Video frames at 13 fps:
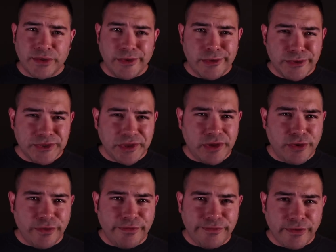So usually
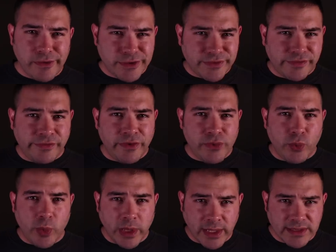your first few
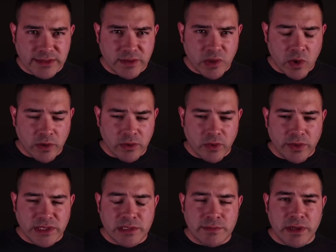weeks are
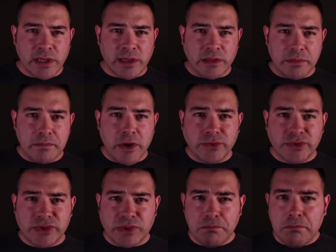going to be the
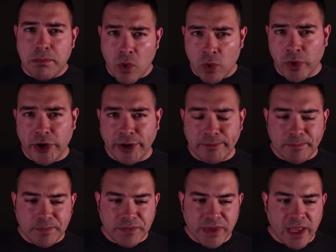most boring.
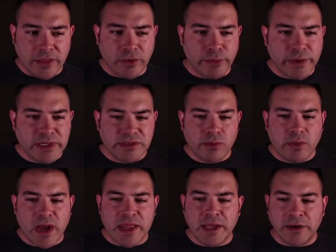And the reason
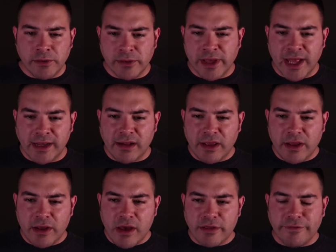why they do that,
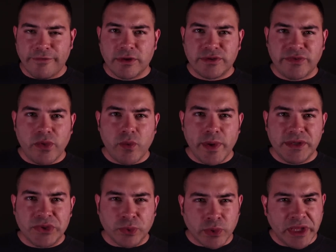the first few
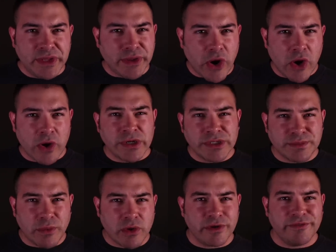weeks are really the
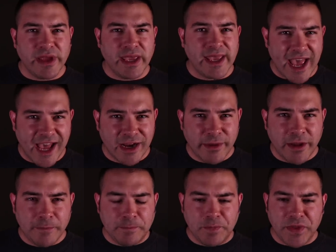hardest part of the
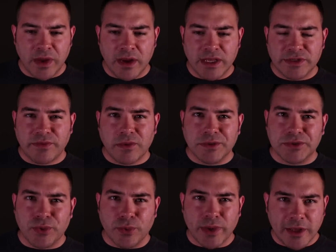academy. Uh, as far as
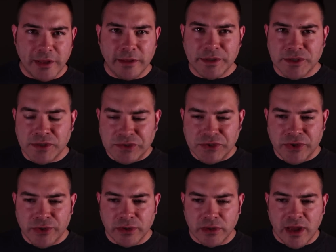curriculum is
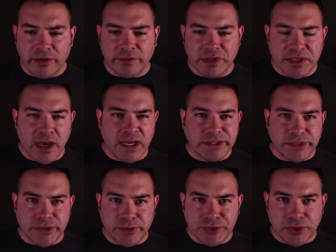concerned, a lot of it is
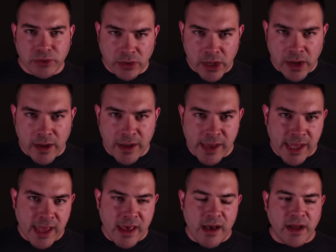constitutional law.
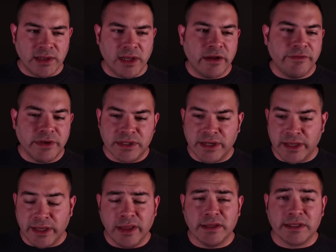A lot of it
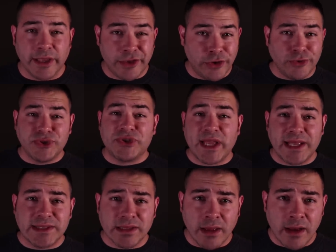is like your
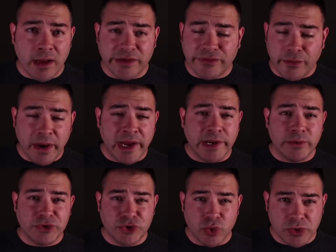state's laws. For mine, it
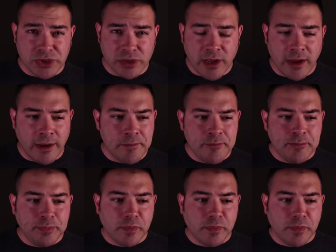was Georgia law.